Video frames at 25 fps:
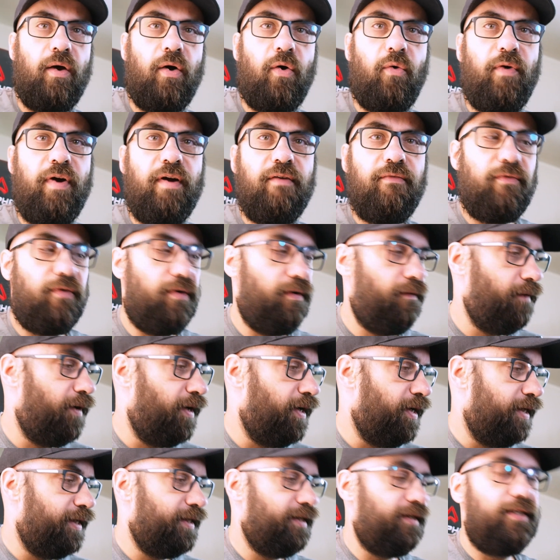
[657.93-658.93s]
However,
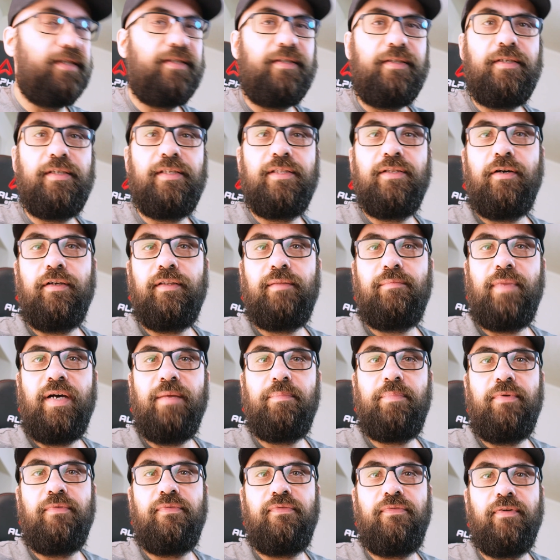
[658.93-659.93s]
this is not
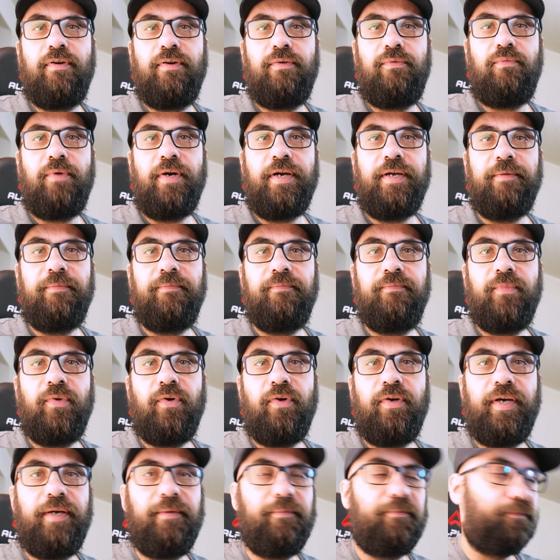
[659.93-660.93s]
my preferred way,
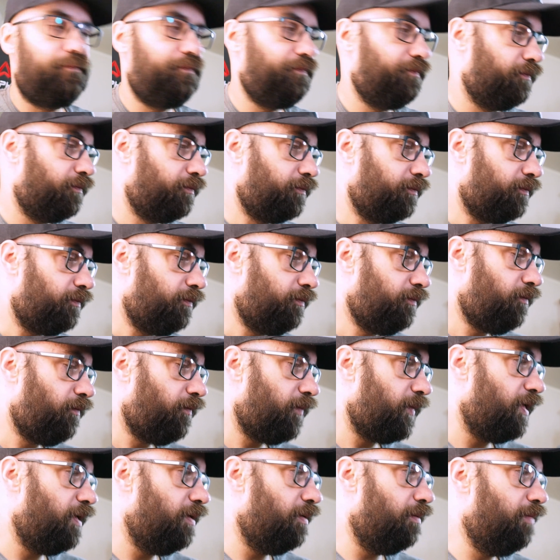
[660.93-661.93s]
okay?
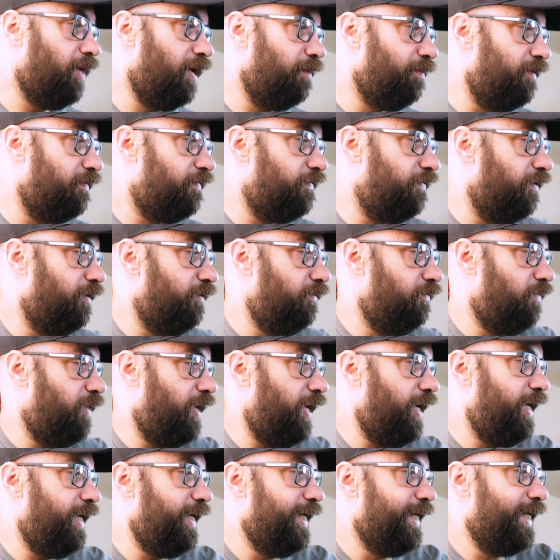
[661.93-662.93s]
My preferred
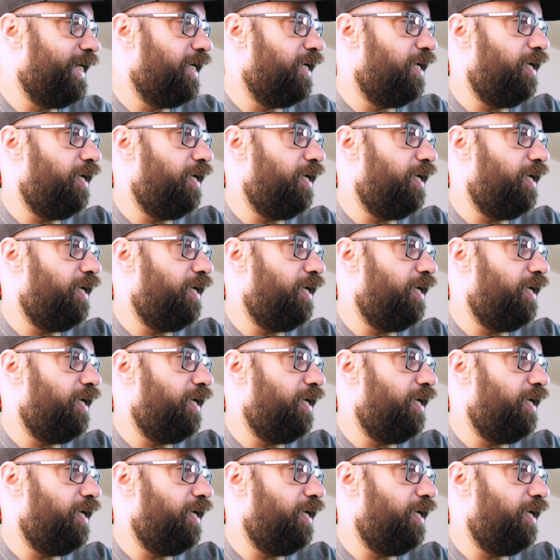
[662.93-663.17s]
way